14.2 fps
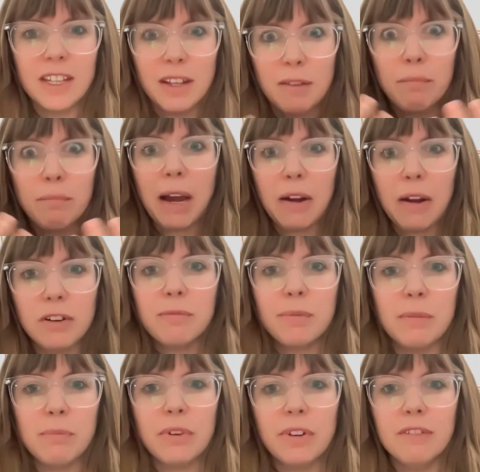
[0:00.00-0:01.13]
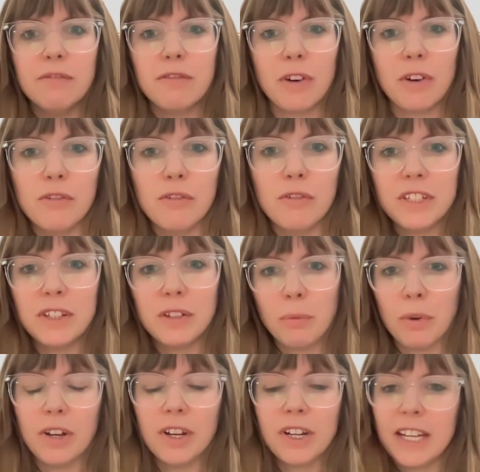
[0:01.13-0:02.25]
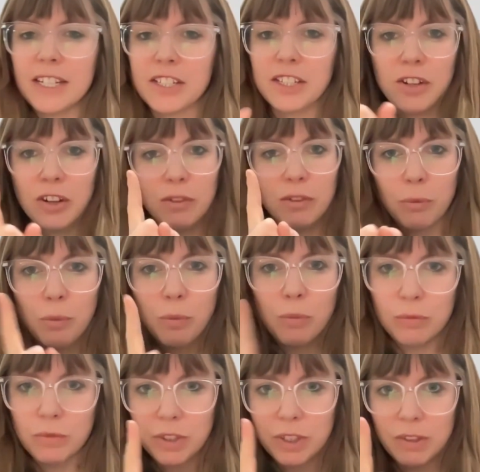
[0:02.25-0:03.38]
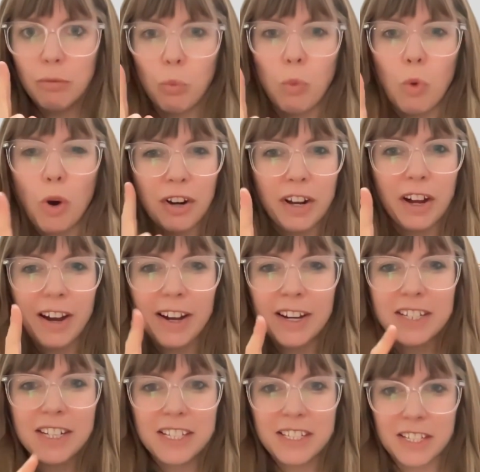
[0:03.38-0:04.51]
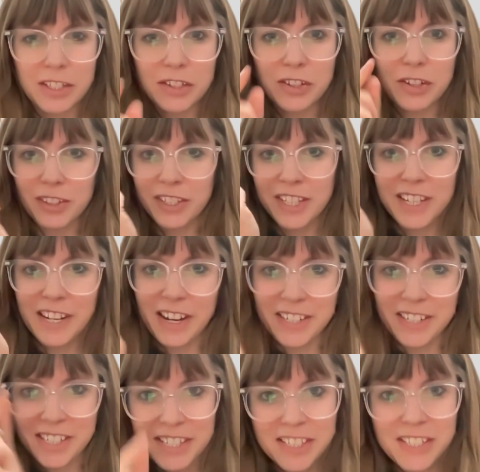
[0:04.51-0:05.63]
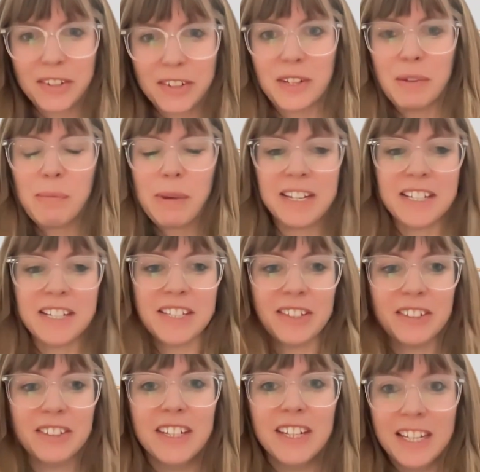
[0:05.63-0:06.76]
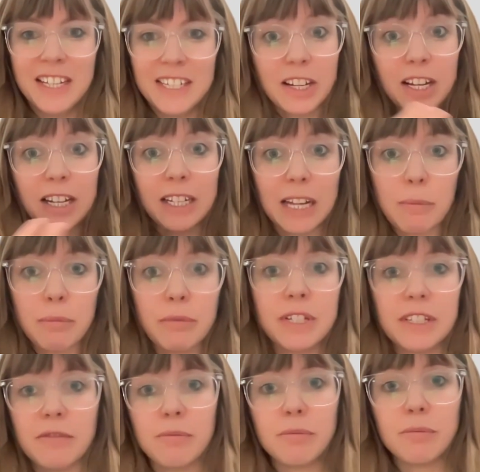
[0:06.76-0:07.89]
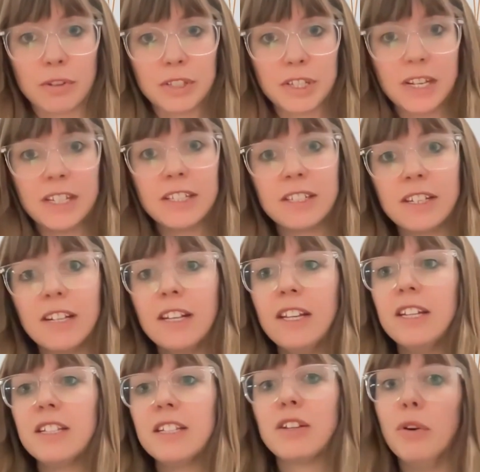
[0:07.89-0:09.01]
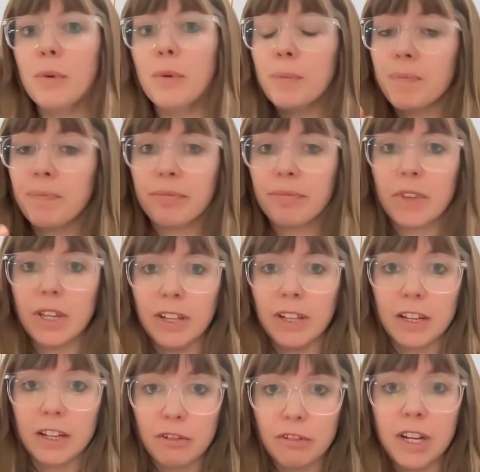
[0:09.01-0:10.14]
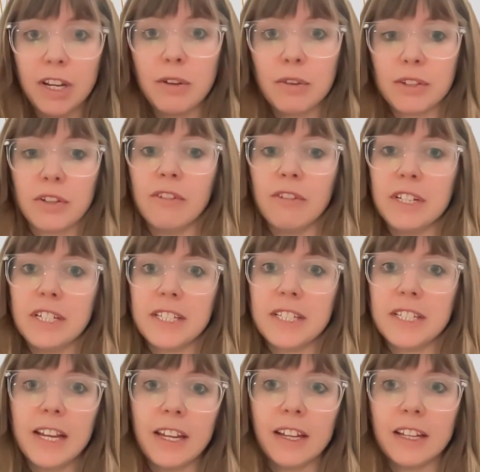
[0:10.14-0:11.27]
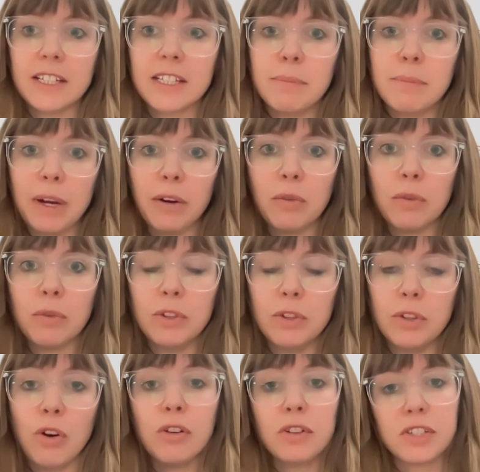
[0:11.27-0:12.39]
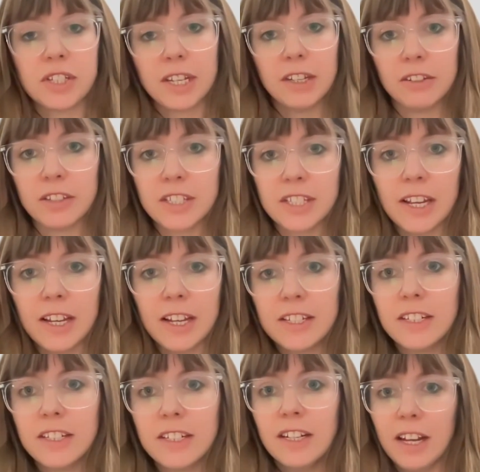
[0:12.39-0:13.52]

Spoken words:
the amount of people involved in the work, it's not one artist, it's not the artist on the pedestal, it's a collaborative process. So like Craig was already saying, it's about your skill set